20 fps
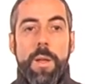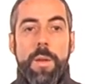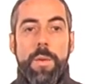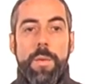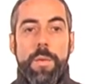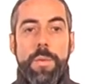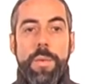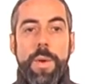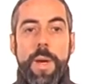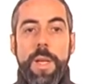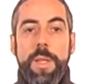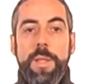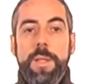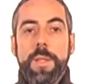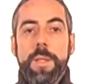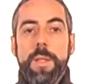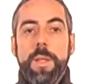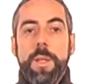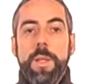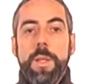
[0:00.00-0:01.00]

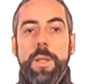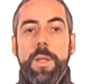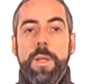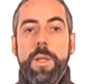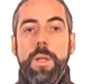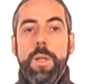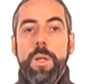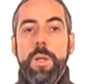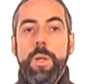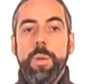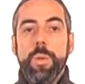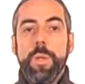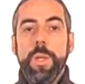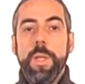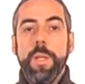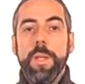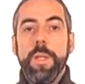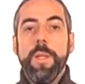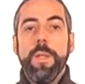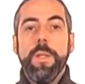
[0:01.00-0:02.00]
First,
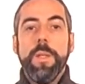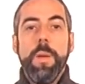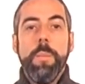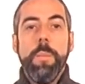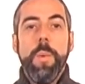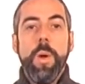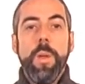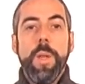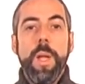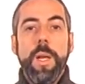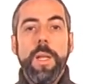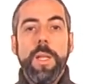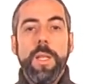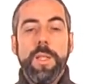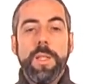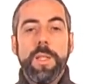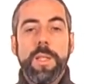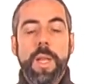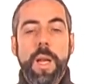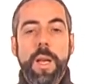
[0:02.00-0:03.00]
using the model
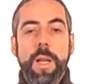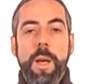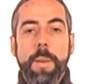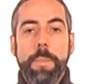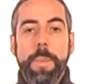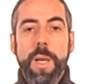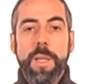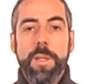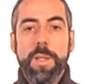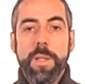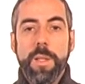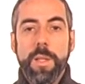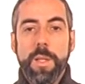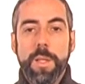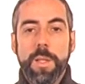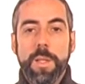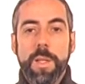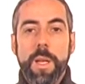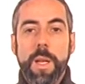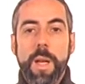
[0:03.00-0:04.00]
installed
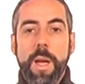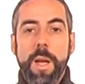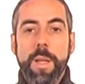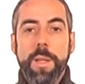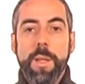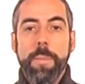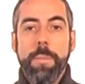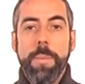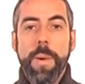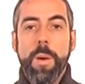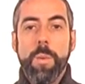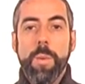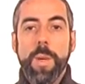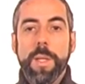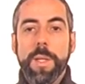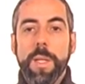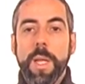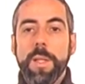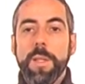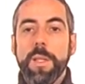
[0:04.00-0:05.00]
capacities and the power
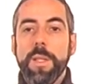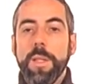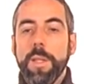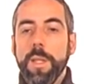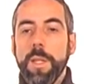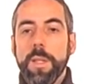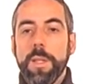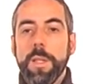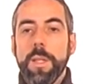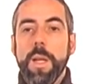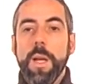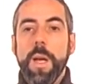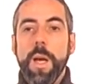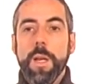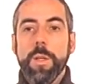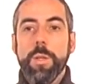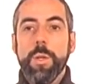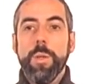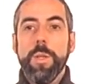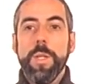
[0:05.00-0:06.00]
densities
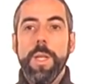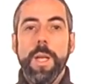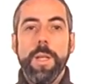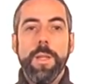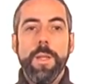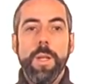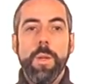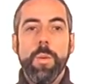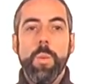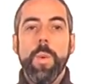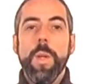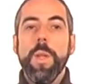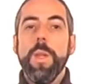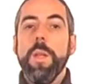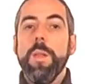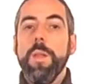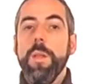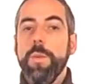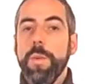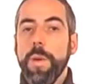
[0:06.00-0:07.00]
associated with
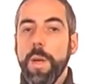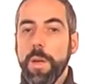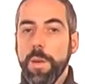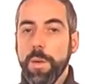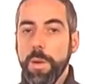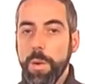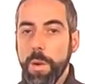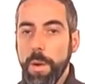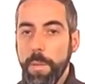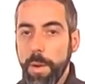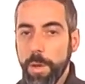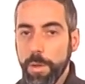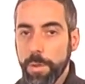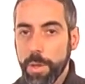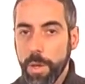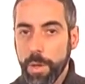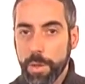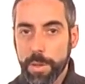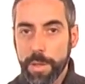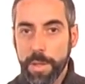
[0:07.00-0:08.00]
the different renewable
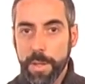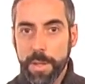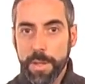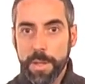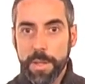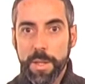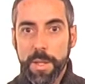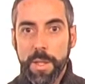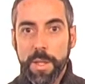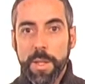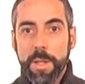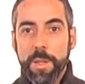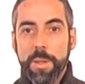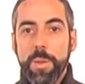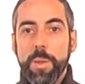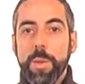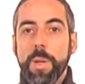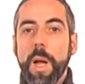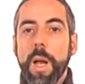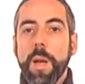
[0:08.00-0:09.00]
sources
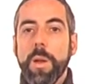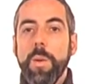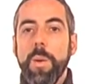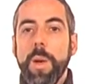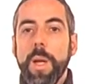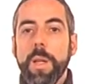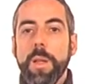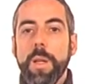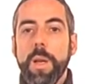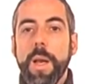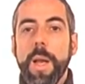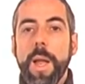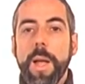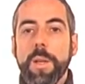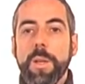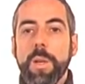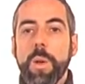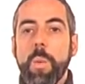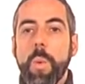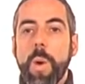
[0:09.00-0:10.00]
to calculate
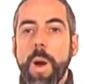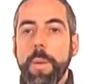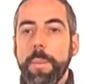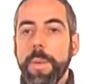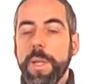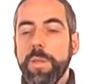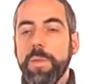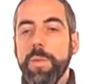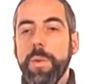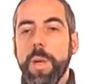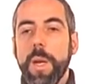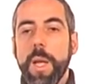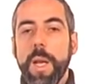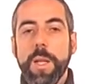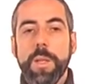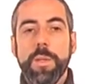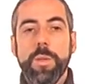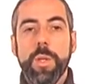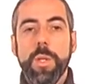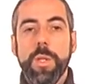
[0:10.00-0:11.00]
land requirements for
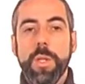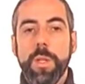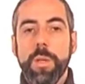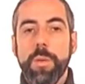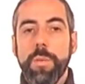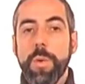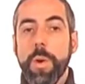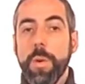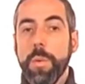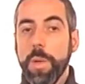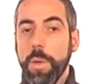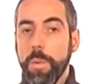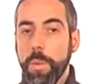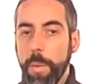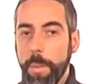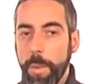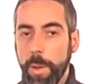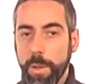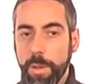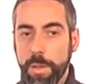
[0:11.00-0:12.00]
electricity from
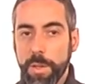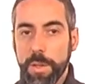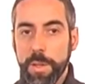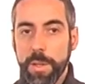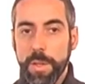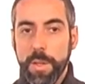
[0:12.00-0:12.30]
renewables.